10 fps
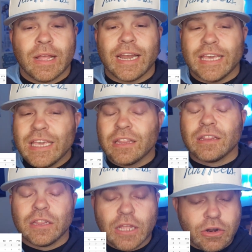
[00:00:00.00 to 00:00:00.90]
And he
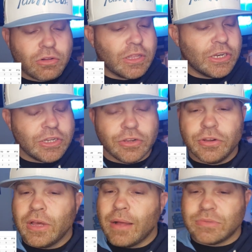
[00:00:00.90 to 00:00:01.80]
literally,
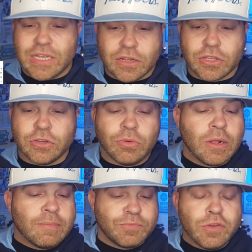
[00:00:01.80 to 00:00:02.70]
dude, I'm telling you,
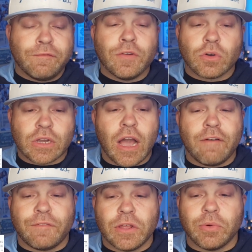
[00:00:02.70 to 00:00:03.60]
you feel
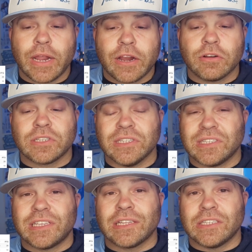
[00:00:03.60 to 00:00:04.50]
confident when Harrison
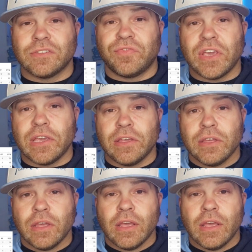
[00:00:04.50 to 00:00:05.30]
sets his feet.